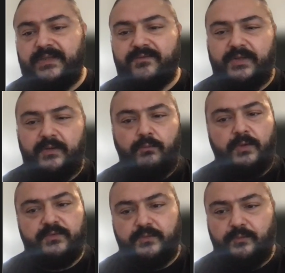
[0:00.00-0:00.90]
didn't really
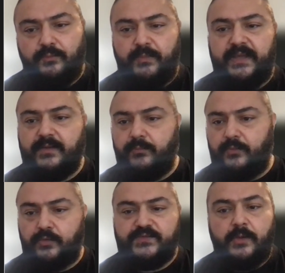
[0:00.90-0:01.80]
want to make them
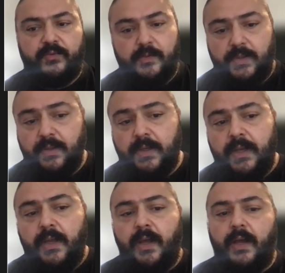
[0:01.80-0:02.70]
cross-operable.
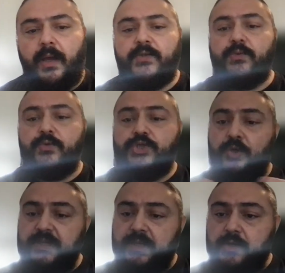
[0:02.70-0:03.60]
And so
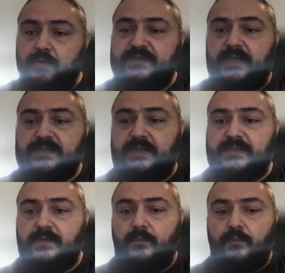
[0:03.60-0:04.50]
joining across data
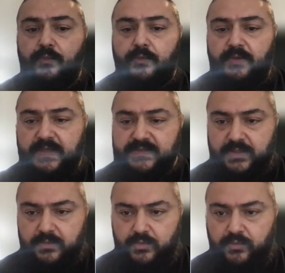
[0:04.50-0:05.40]
sets is
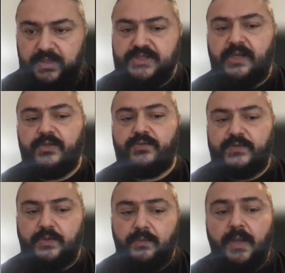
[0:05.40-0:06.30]
a unique challenge of
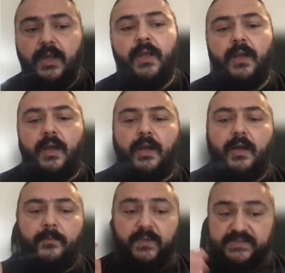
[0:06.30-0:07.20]
its own.
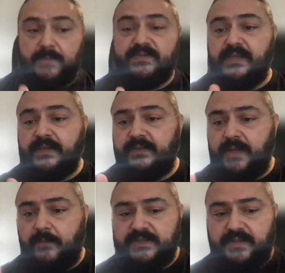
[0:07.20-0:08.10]

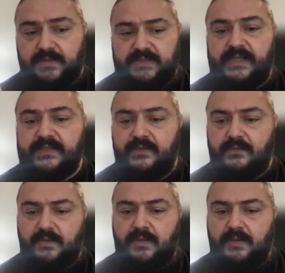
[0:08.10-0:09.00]
Sub-selecting, obviously
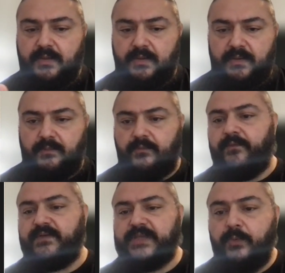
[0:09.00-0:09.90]
selecting
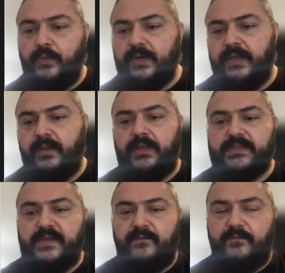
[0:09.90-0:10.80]
of a subquery
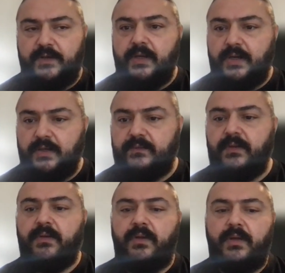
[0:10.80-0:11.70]
is a very hard
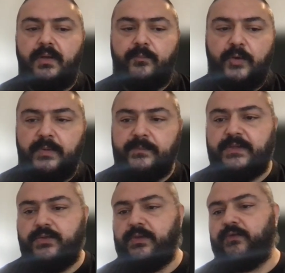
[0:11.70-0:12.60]
problem
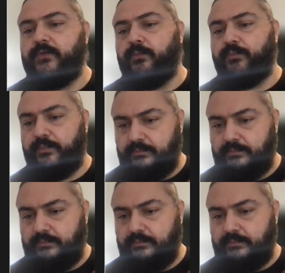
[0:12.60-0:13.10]
that you need to